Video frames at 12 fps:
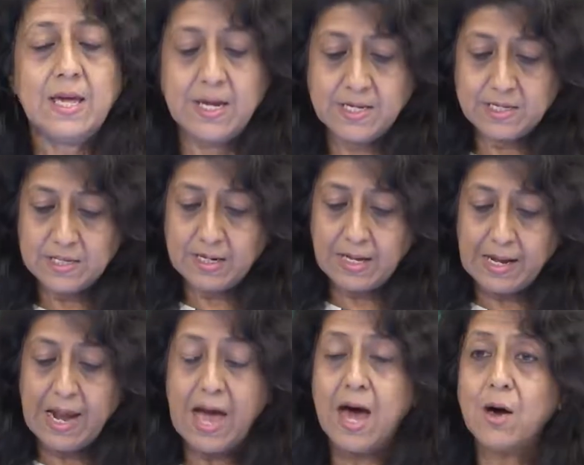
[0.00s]
It
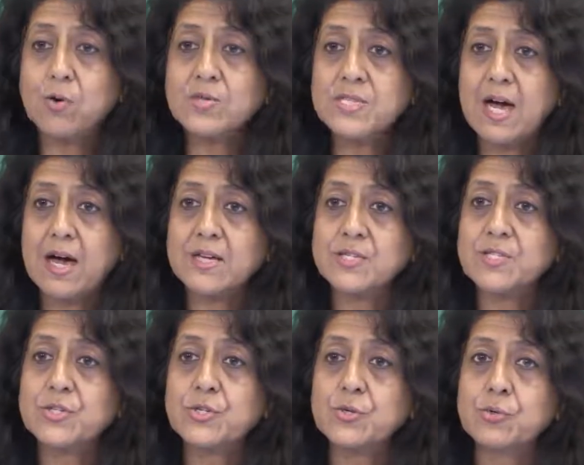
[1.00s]
allows
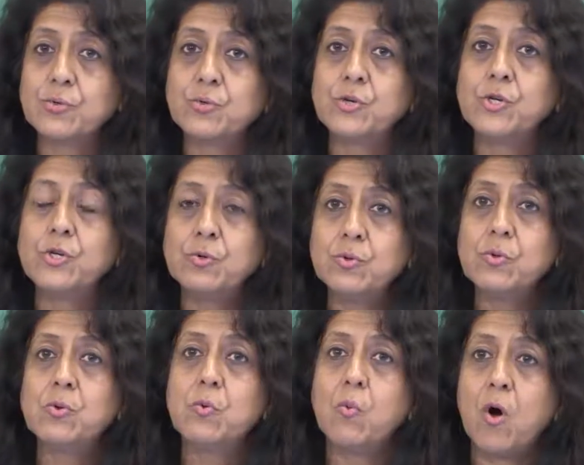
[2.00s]
us to
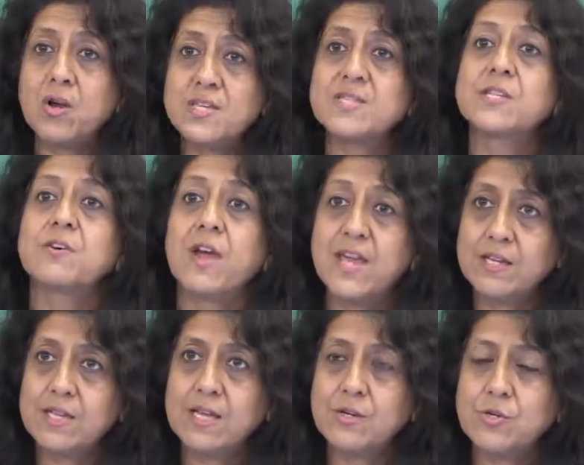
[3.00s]
do what is the right
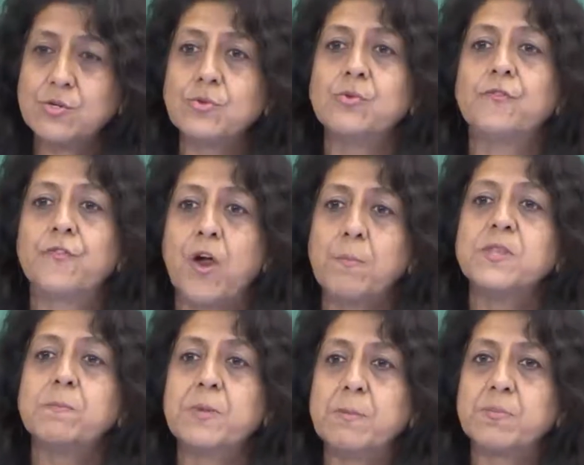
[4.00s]
thing to do from
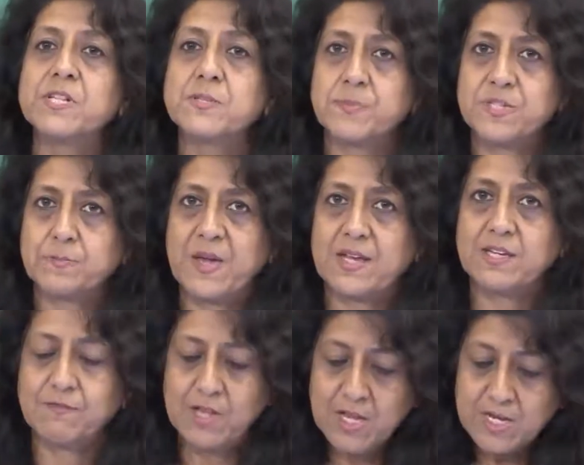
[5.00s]
the people's
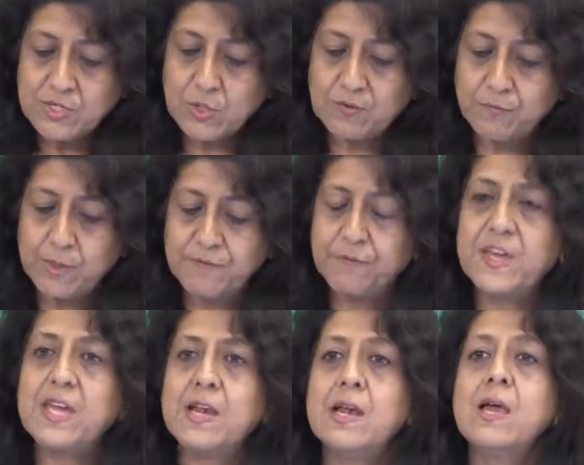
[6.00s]
perspective. So if we
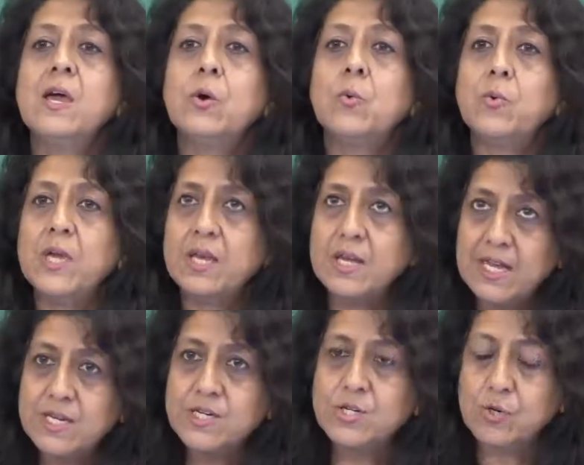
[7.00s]
feel we
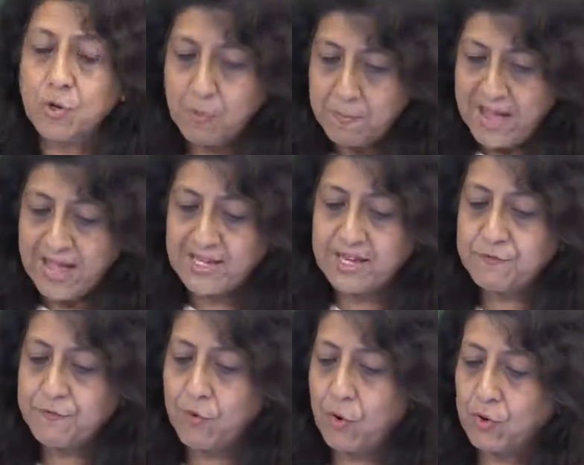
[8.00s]
need to go back and
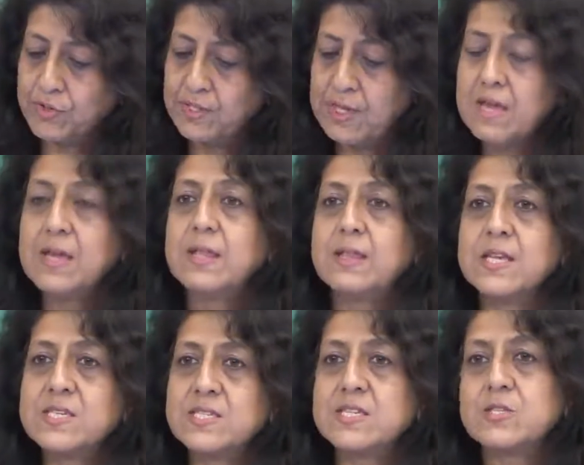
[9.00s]
forth,
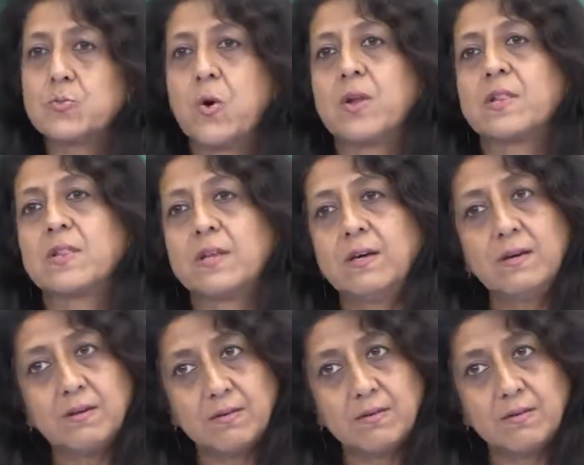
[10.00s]
this is what the